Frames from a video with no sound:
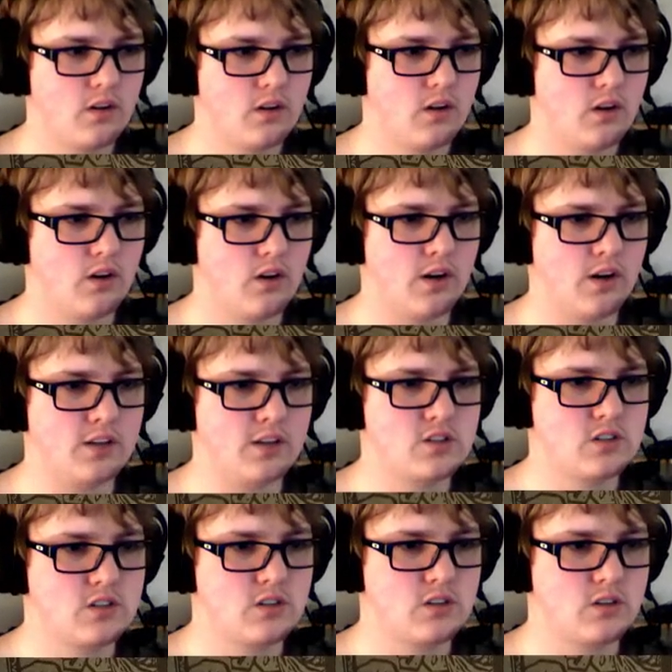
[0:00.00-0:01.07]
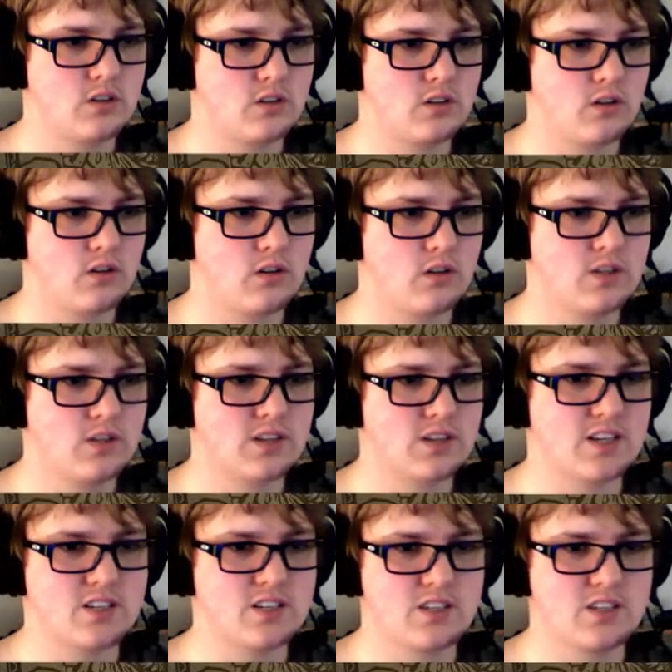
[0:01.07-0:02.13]
Alright. 3
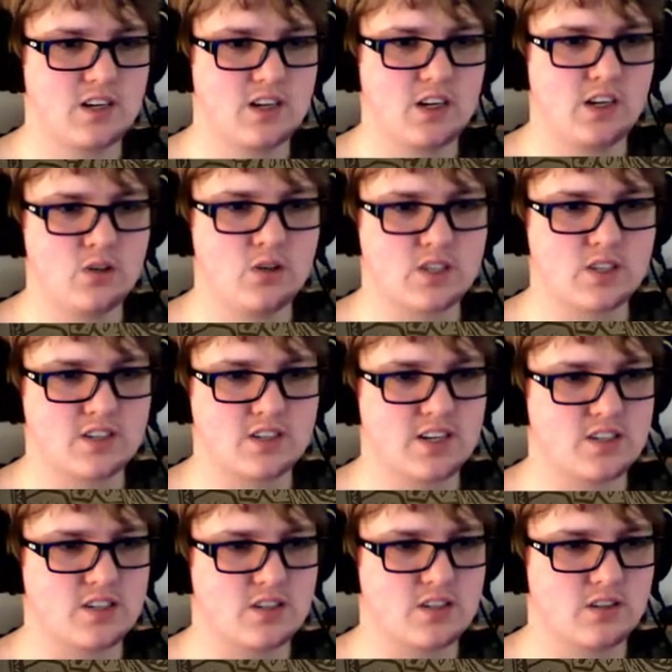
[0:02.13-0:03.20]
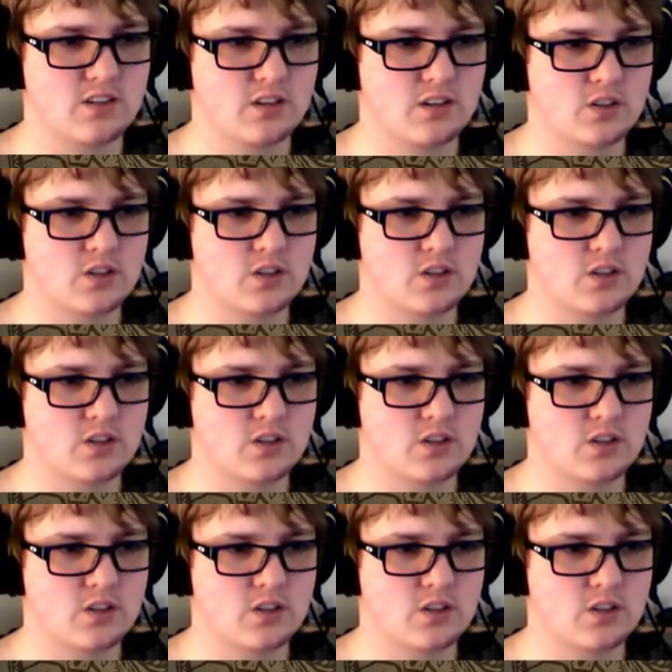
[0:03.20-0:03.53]
successes and a huge success. Let's go